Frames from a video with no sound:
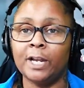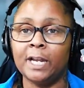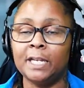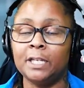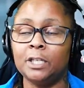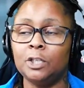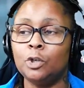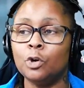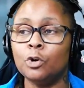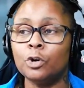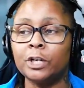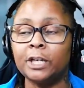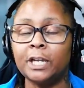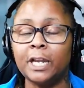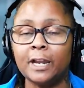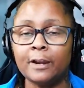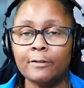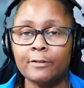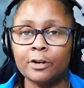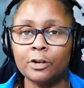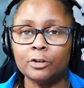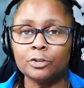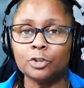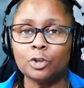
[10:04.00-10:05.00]
freight, your
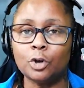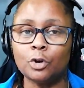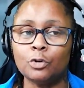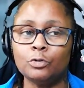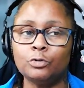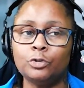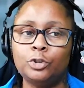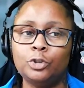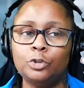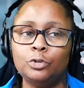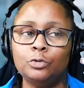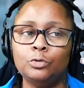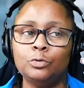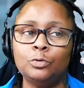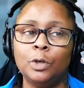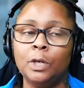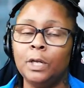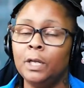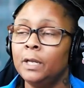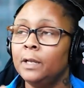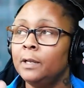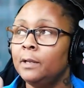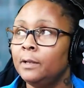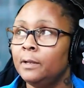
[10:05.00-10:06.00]
carrier told you
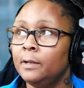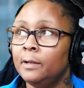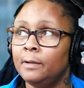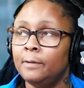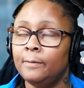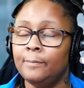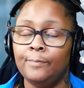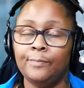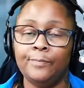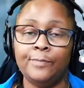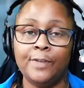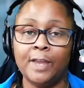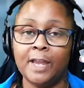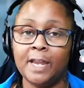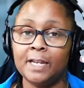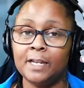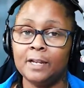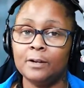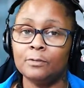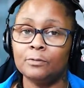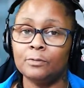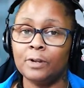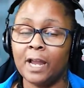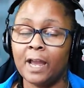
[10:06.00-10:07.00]
they
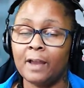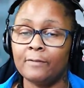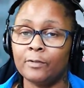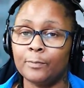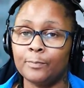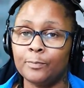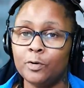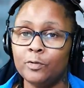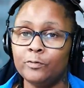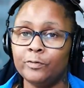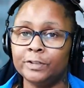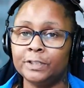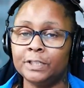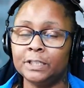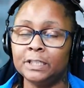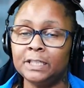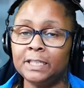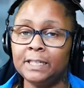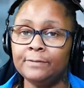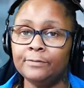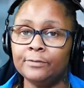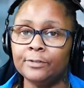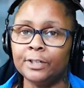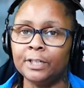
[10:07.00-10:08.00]
don't have a proof of
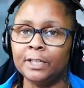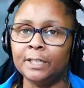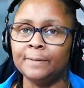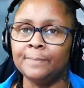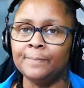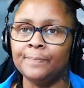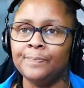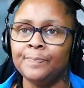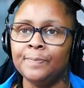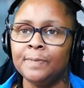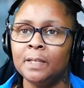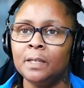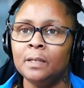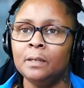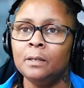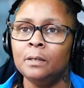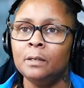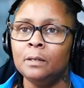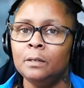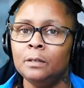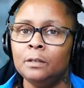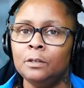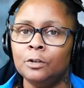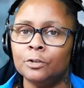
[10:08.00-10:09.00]
delivery,
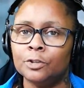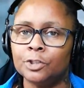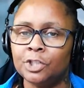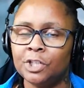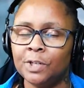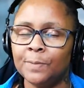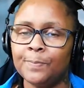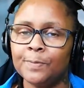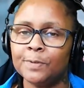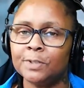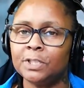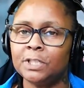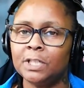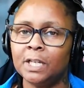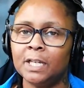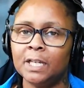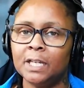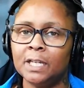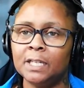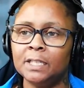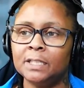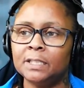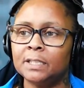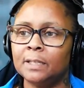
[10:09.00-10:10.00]
your shipper
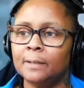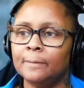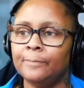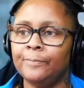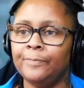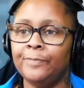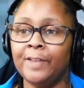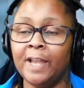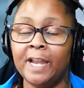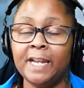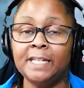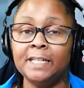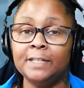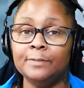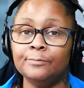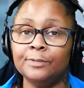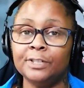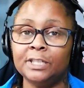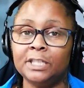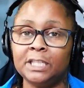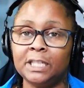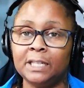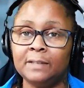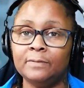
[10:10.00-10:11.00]
says they didn't
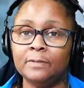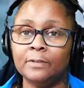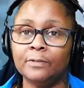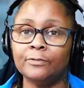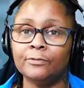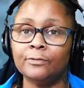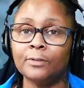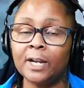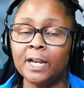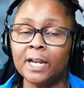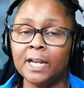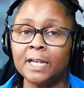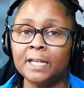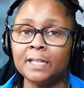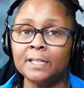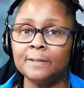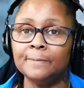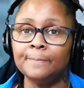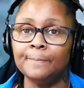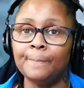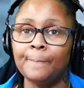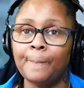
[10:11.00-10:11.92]
receive the freight.